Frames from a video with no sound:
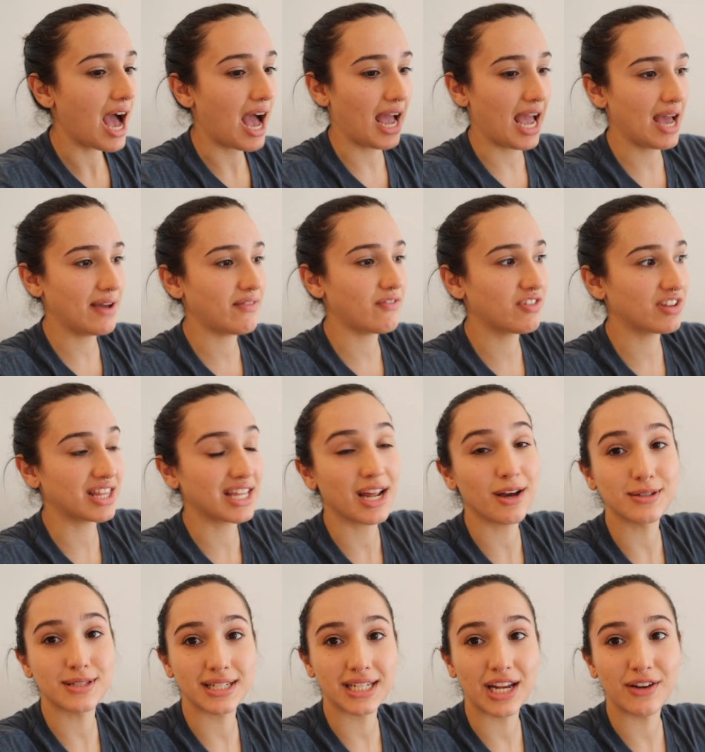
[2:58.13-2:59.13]
I have everything
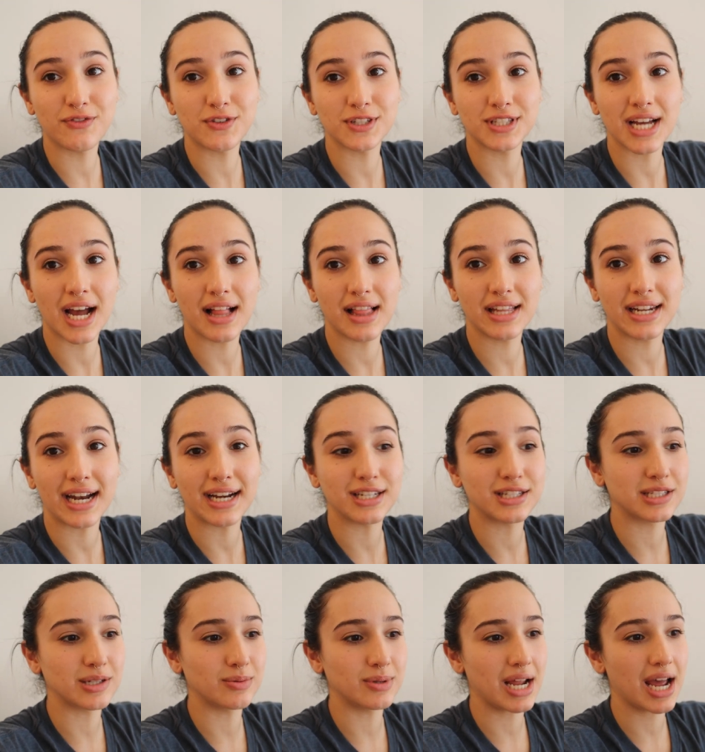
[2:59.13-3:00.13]
else I need for salad. I
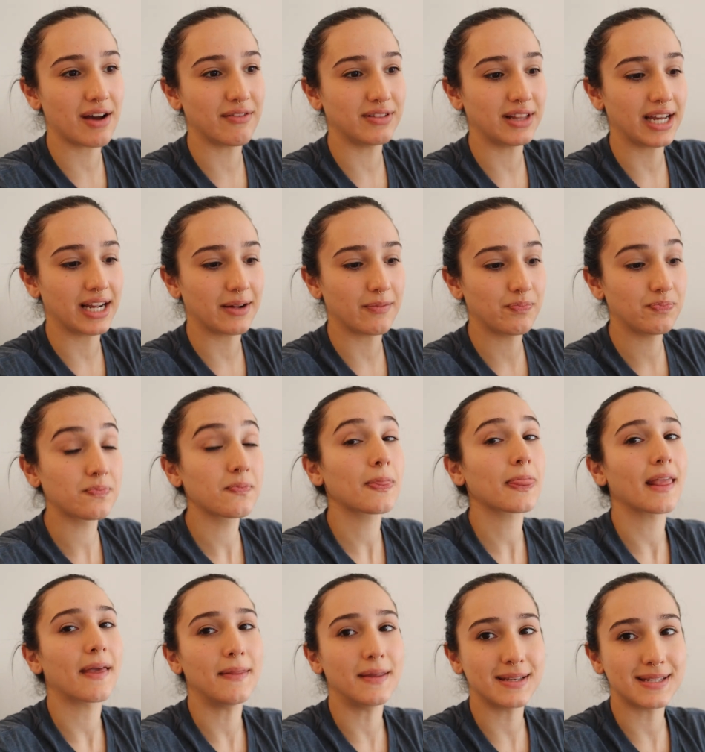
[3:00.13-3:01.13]
just don't have like
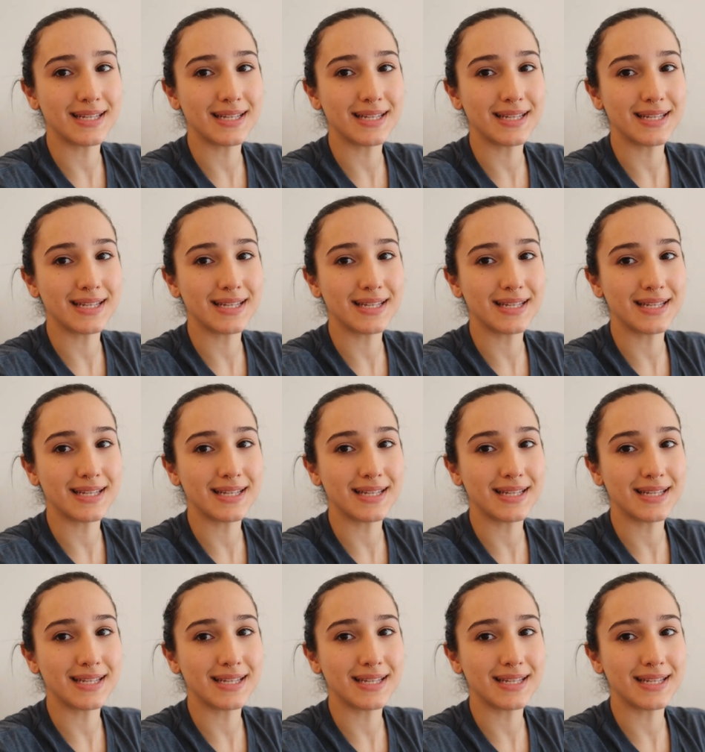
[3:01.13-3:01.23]
the